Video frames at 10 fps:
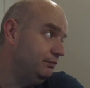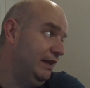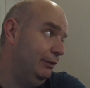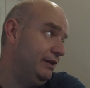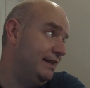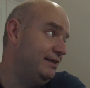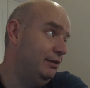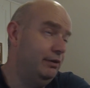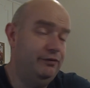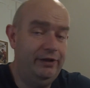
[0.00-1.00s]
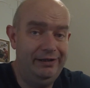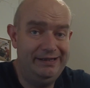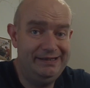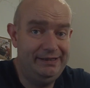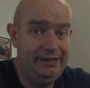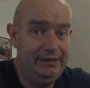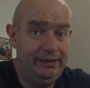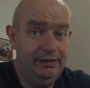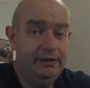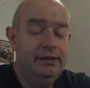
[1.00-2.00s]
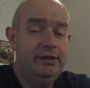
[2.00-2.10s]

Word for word: Now Tesla were fairly sneaky